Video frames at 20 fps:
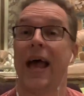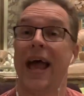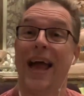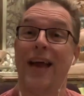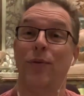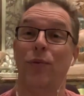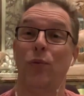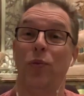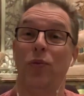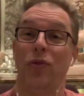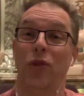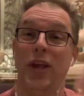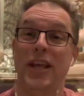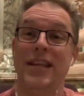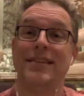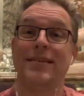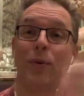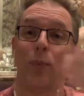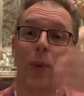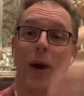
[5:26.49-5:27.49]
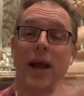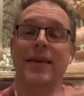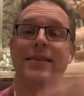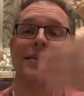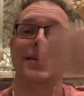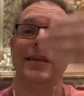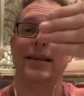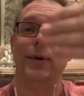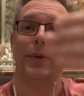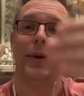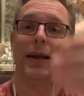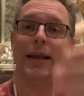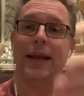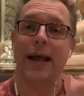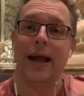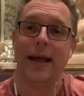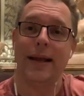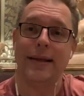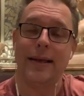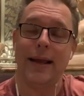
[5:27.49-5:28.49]
and these are ways that you can
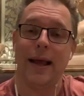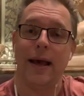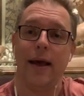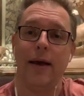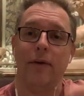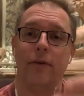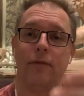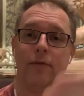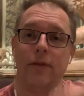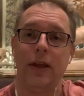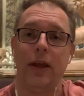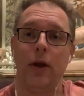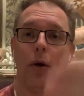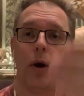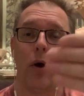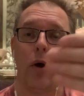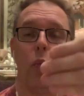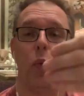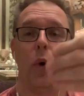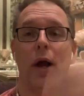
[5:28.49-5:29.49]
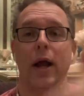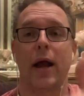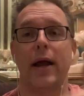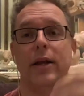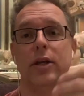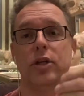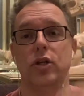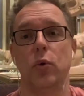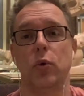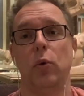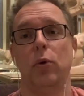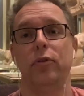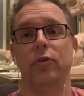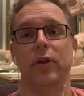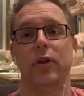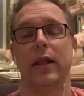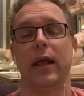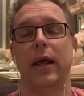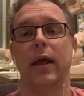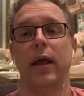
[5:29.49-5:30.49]
figure out what kind of tools
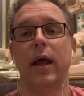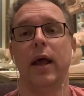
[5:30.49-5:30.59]
that